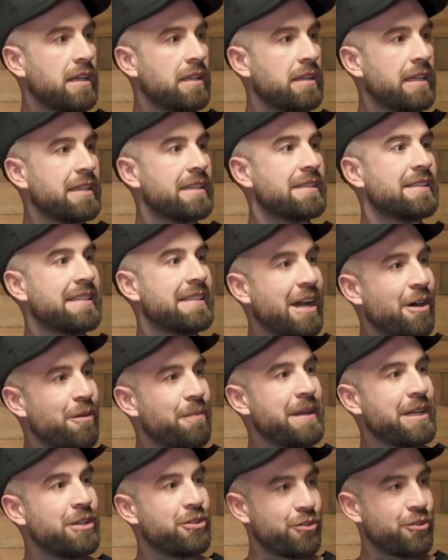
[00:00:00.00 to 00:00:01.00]
Like this is
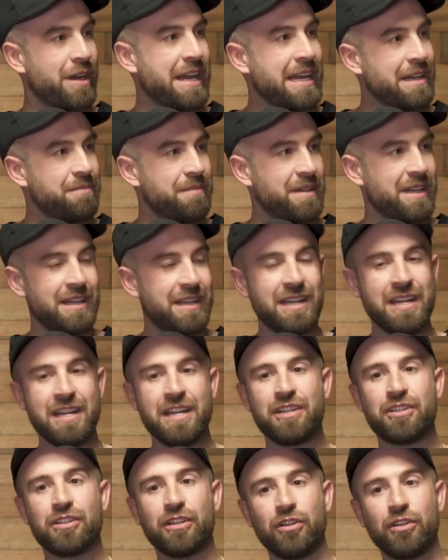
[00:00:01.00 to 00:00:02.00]
helping train yeah. me
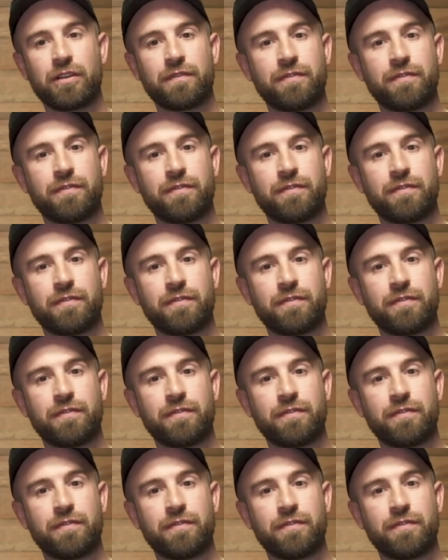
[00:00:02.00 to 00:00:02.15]
to look